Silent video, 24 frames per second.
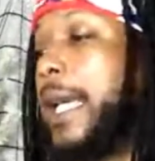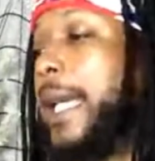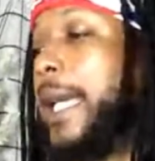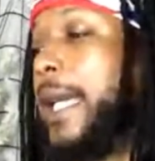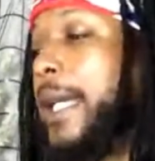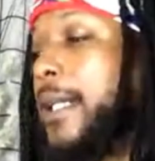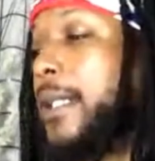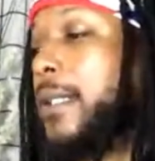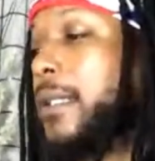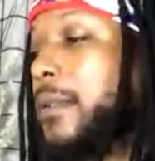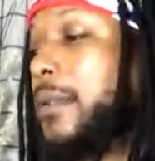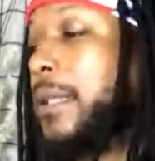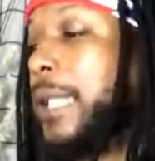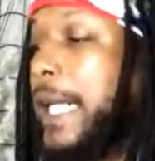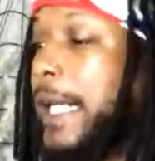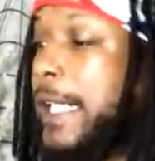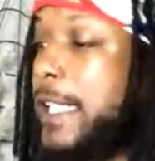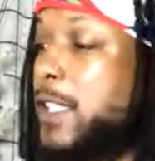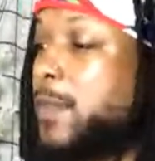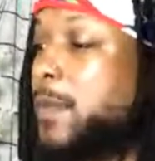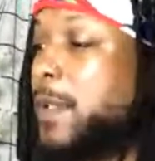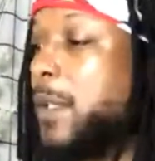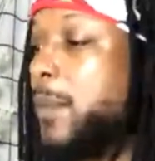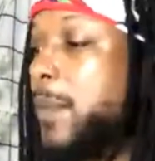And
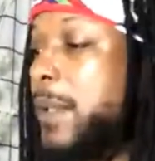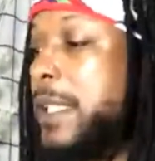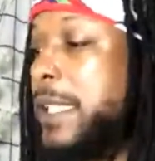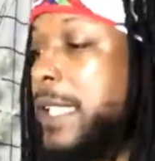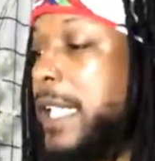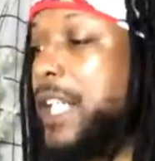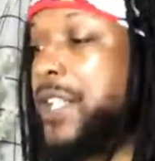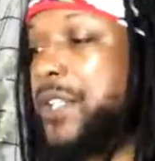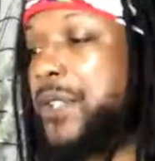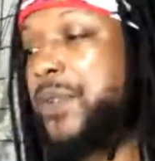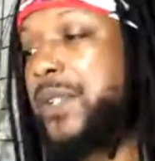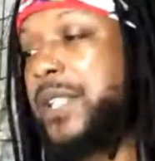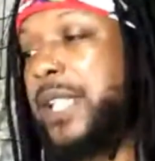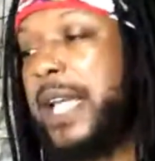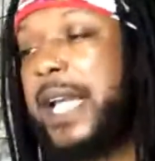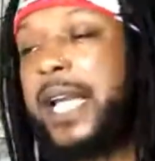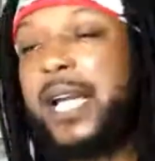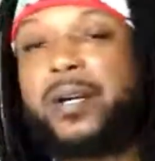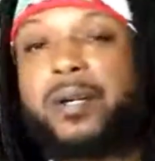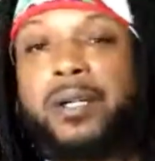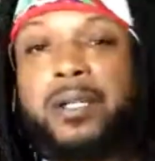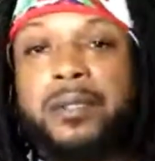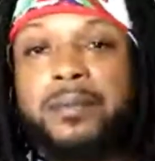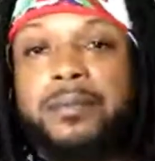last week we said use the
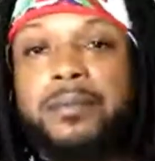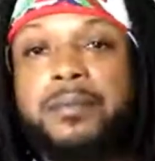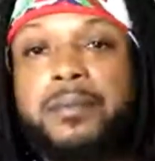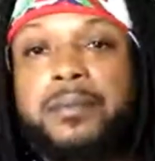error.